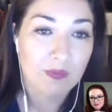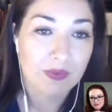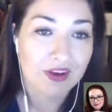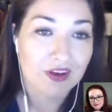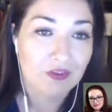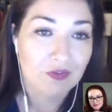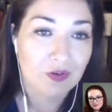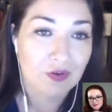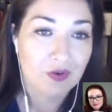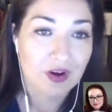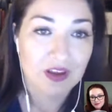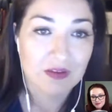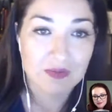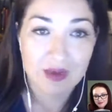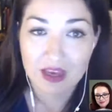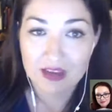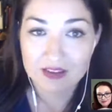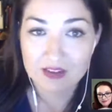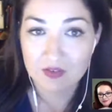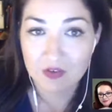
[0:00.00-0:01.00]
pick for running
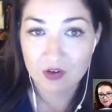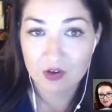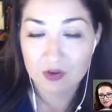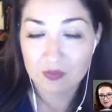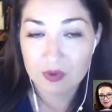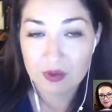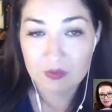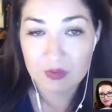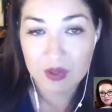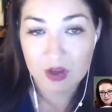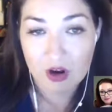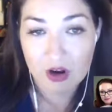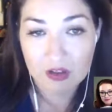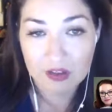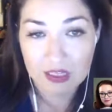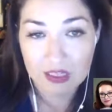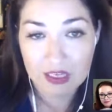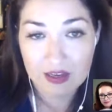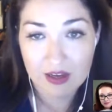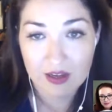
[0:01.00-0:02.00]
backs if you're in a PPR
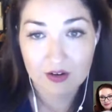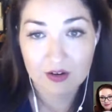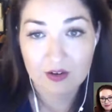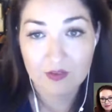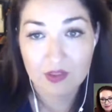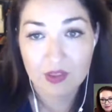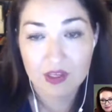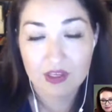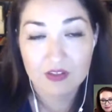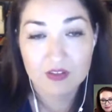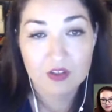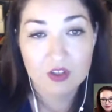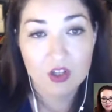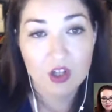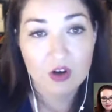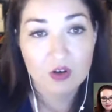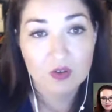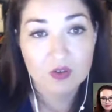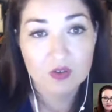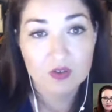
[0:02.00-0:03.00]
league. I don't even think it's
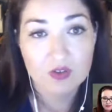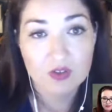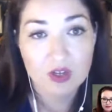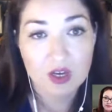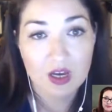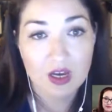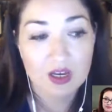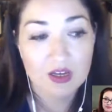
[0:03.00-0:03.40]
close.